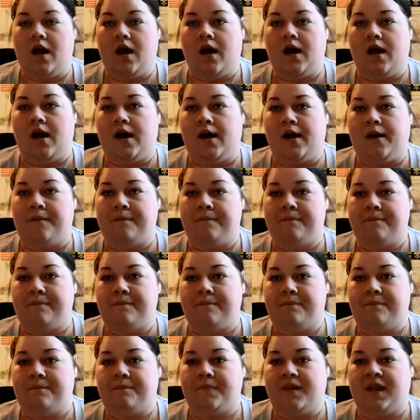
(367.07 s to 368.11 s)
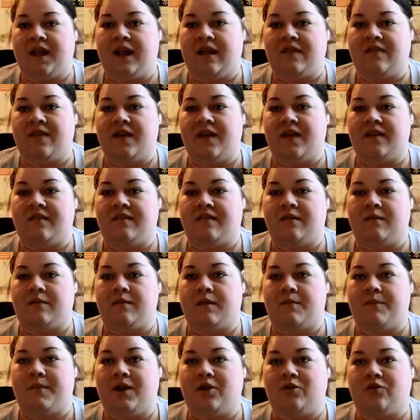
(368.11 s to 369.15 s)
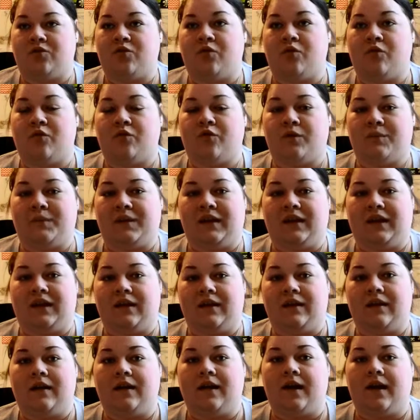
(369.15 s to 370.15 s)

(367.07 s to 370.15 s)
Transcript: And I think it's going to be a better tool for me